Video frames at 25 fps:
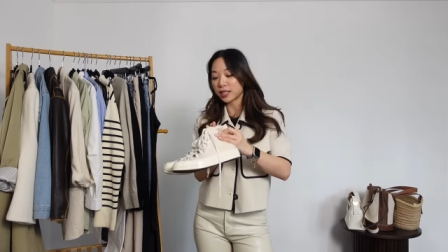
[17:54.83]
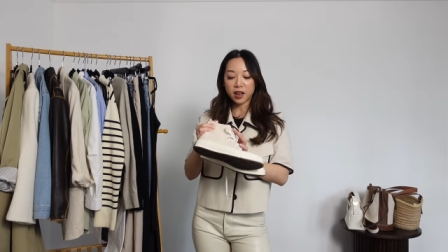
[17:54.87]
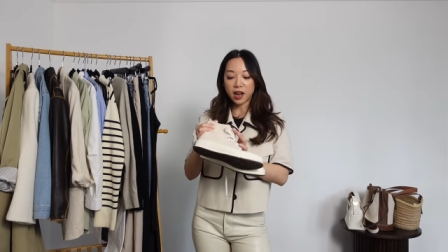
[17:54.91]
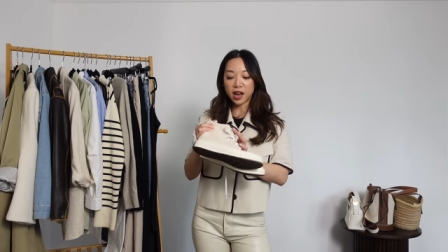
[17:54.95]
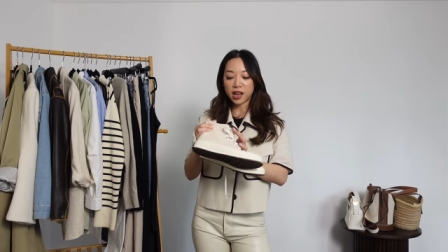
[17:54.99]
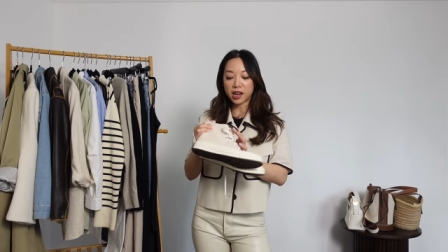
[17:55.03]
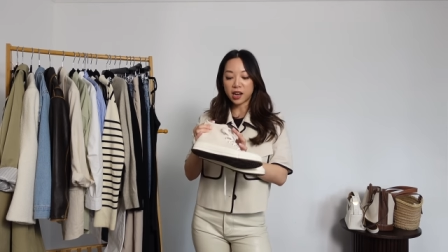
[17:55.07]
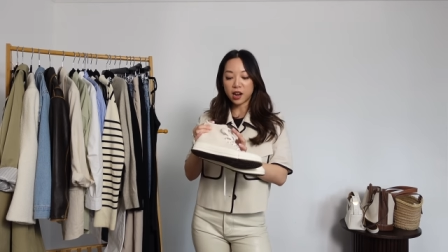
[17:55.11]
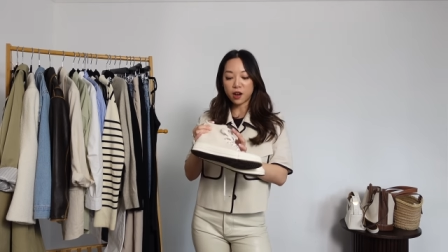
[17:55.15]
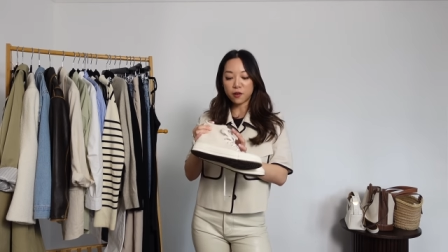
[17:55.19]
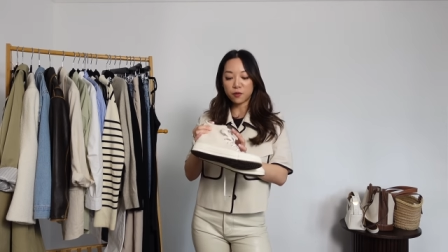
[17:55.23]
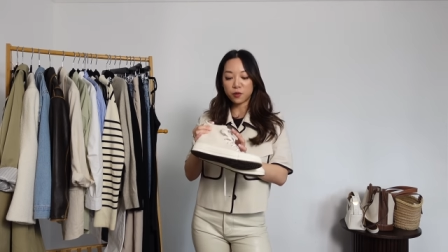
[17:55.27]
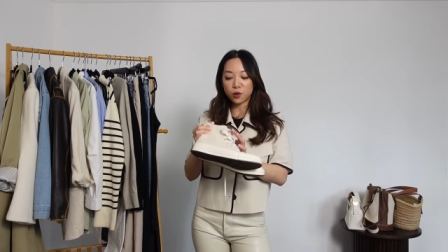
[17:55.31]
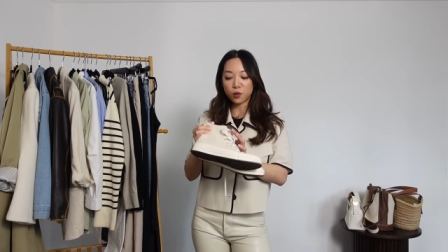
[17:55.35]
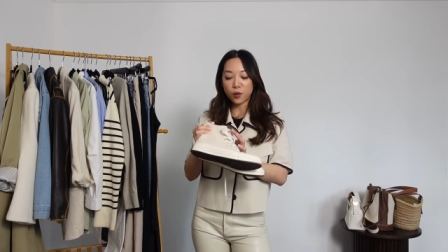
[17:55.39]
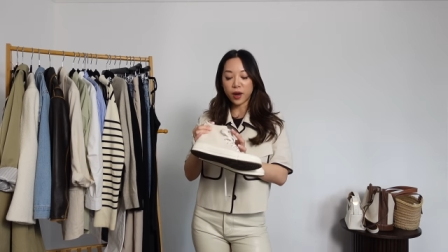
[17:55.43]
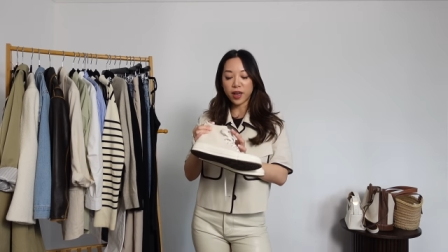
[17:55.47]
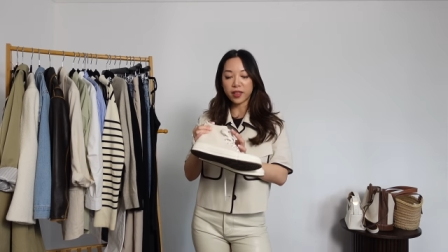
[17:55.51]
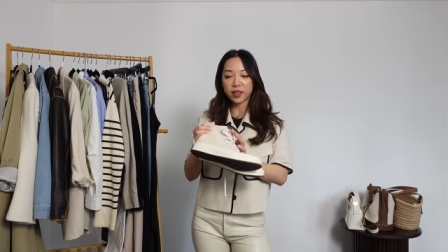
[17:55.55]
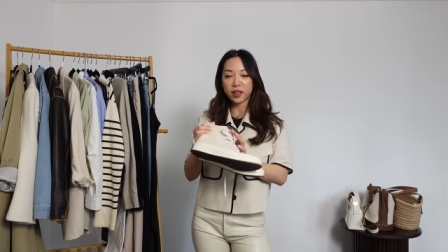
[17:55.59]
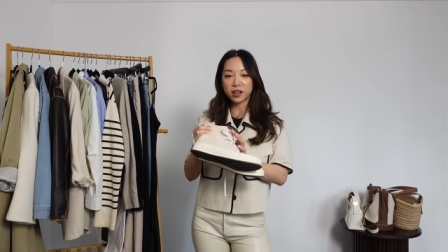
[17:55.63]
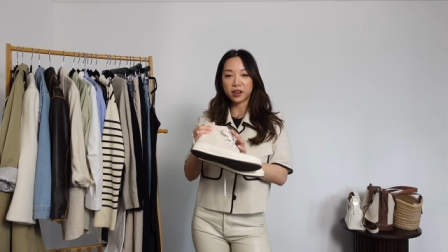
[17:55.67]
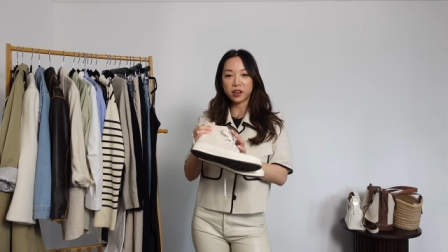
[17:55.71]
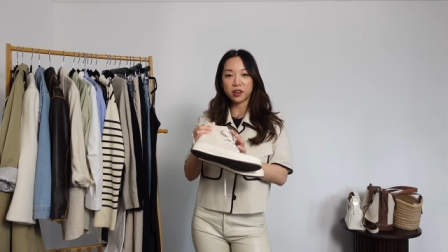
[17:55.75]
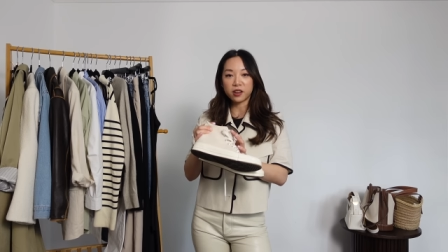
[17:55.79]
I love the way
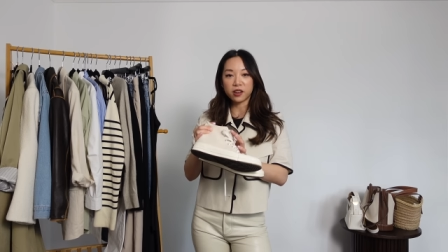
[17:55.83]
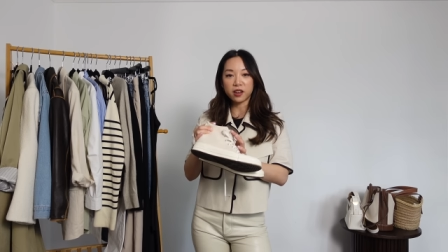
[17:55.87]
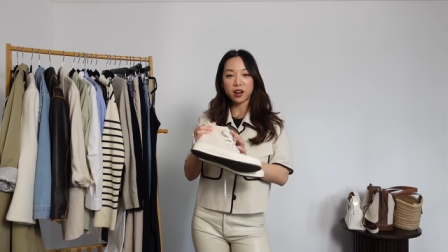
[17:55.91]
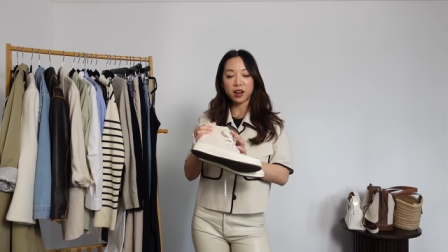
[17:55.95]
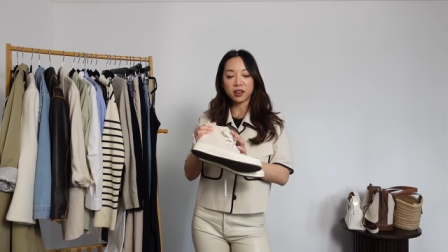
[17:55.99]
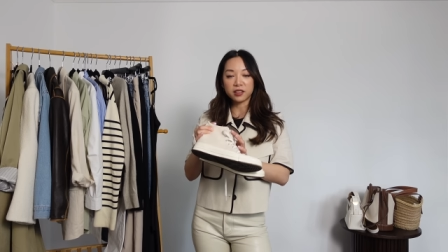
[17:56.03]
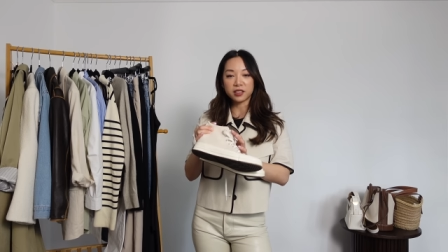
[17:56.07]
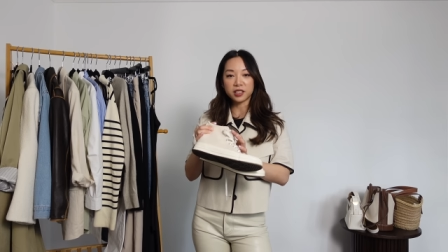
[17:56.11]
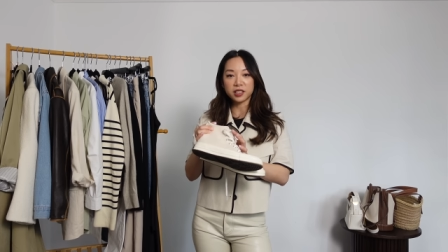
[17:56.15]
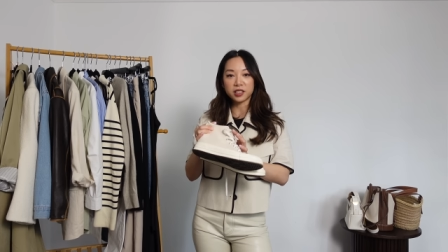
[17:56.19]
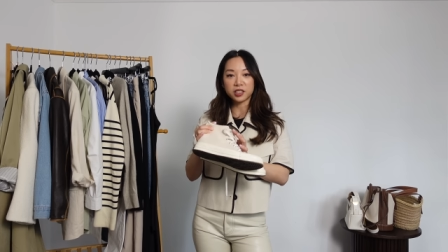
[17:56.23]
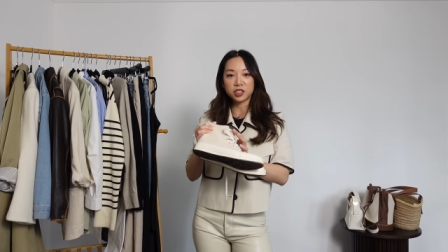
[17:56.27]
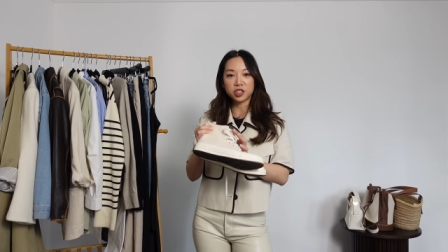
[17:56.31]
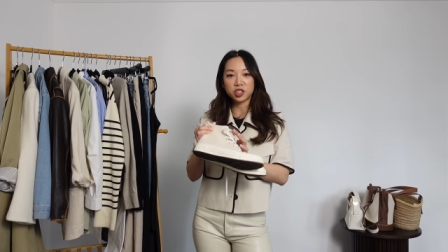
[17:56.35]
they look under